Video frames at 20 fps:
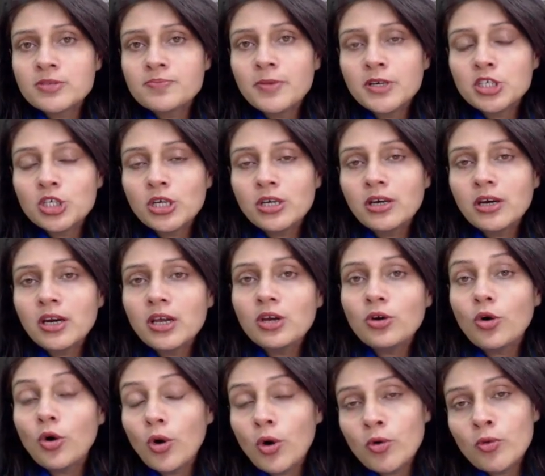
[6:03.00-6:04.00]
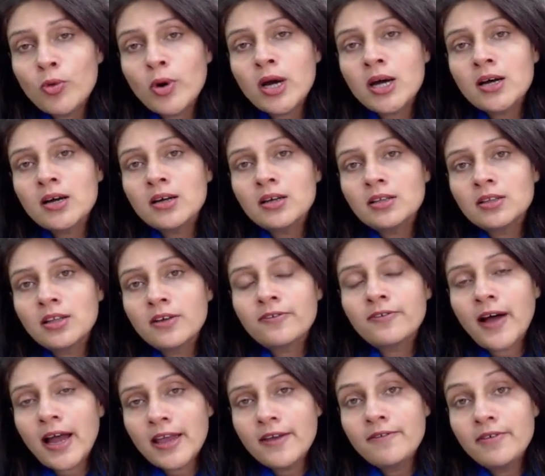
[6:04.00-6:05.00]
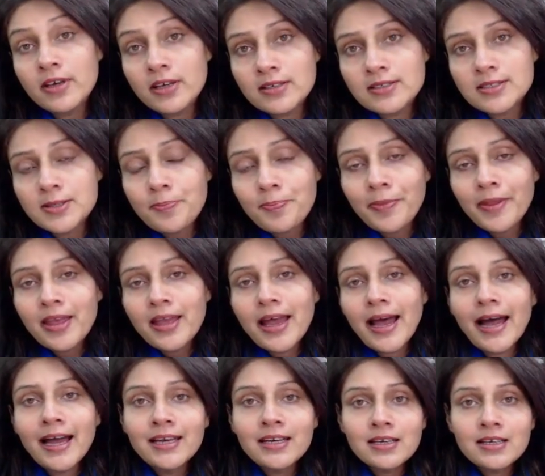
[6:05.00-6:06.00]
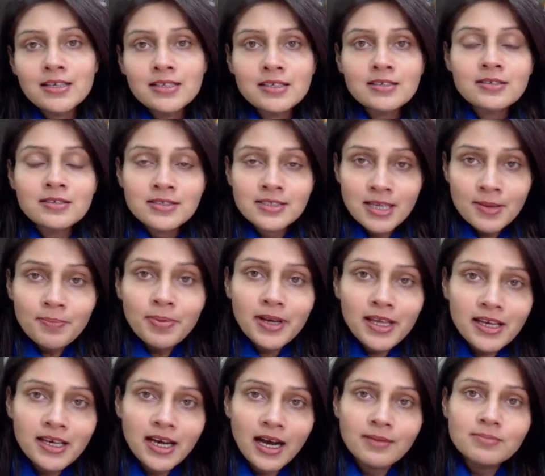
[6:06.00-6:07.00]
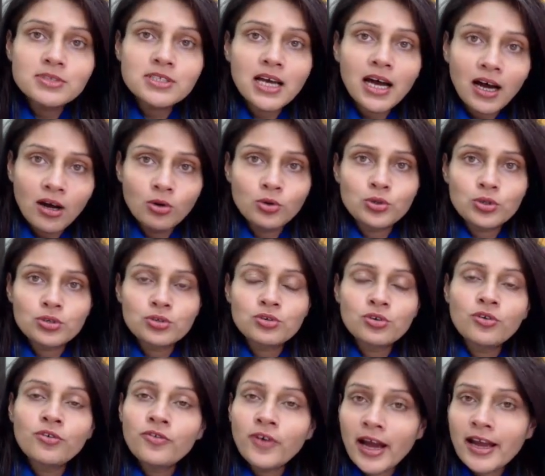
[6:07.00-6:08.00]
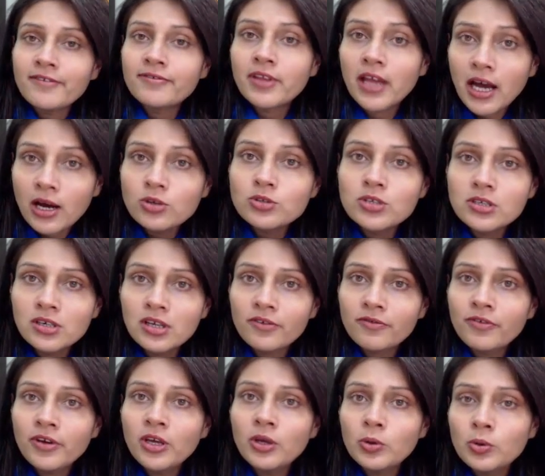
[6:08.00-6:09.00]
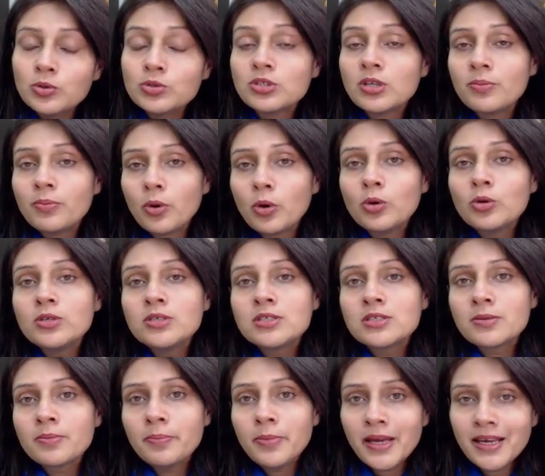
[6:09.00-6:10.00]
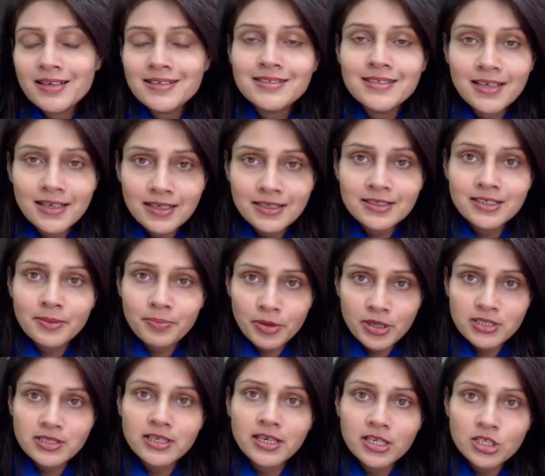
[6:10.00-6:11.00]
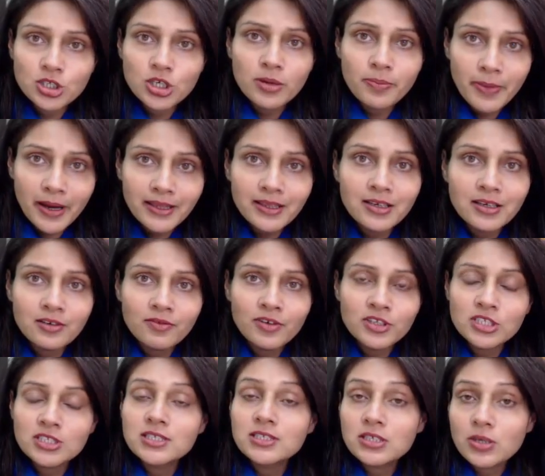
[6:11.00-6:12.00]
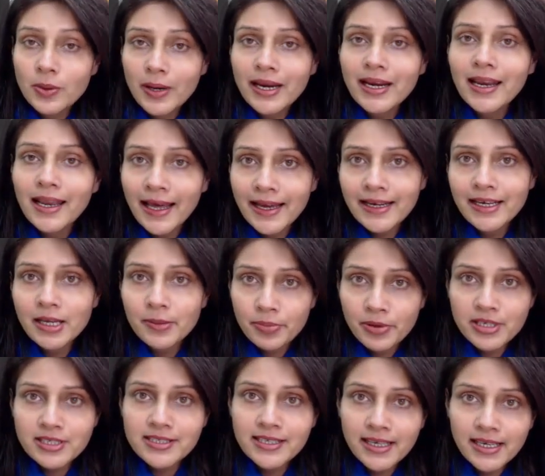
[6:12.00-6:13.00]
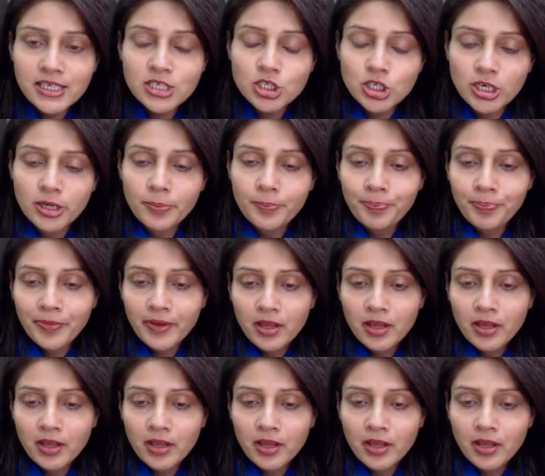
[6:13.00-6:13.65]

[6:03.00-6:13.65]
of this machinery over the 5 years, and it simply comes out to 5,000 if we use the most basic depreciation method, which is straight line depreciation.